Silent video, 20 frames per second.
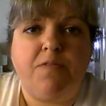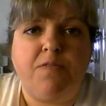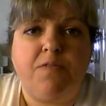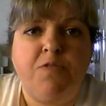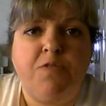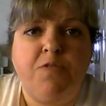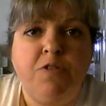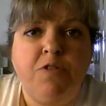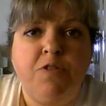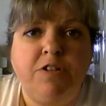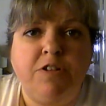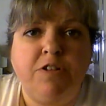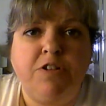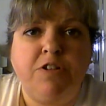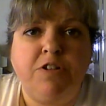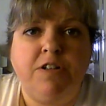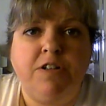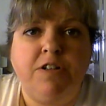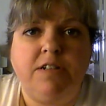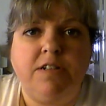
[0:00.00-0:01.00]
food is
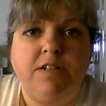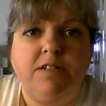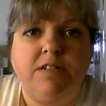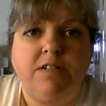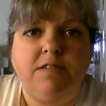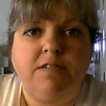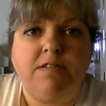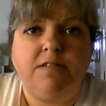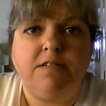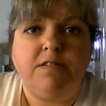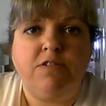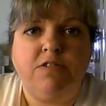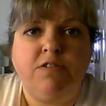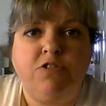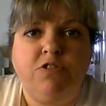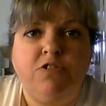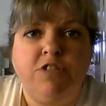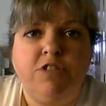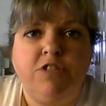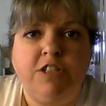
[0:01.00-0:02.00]
cooked,
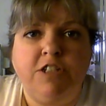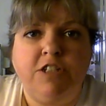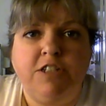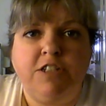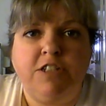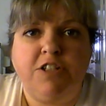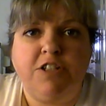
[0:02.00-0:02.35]
nutrition is